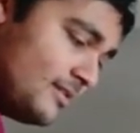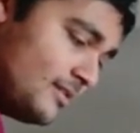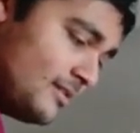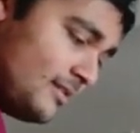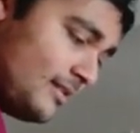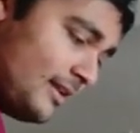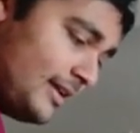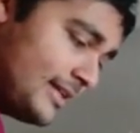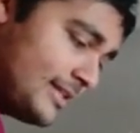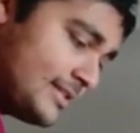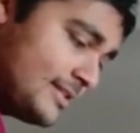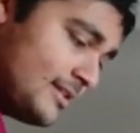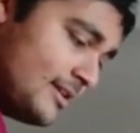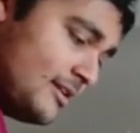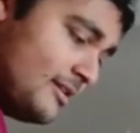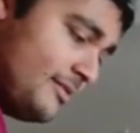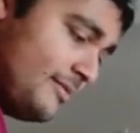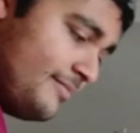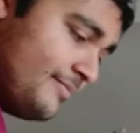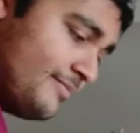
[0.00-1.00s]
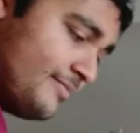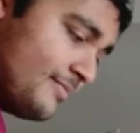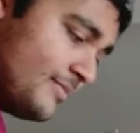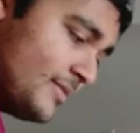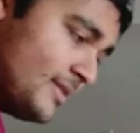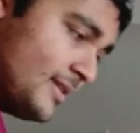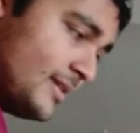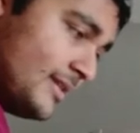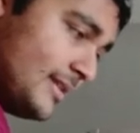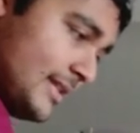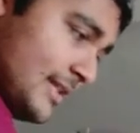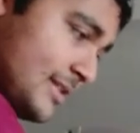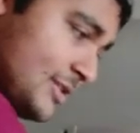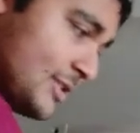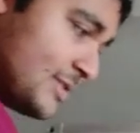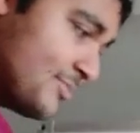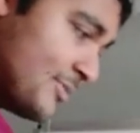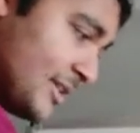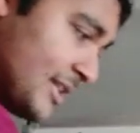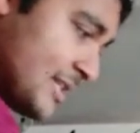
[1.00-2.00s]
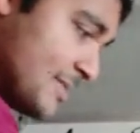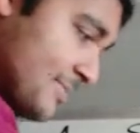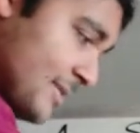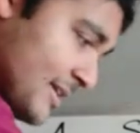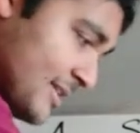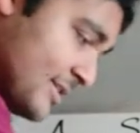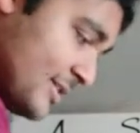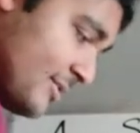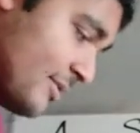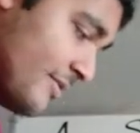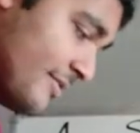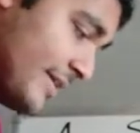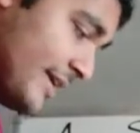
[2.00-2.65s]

like so, and then just bring this plus 2 over